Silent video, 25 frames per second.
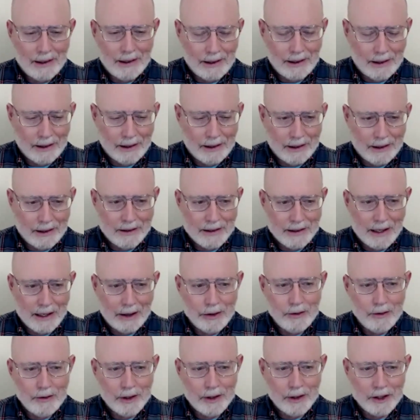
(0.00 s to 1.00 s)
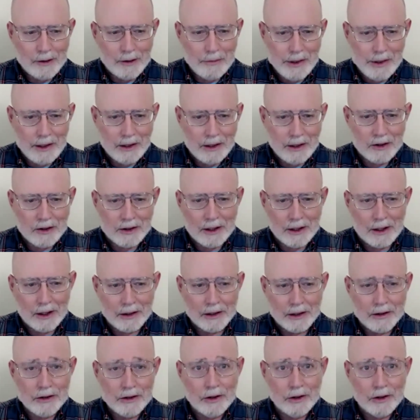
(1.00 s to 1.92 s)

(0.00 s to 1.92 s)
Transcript: And now you've got your meeting started.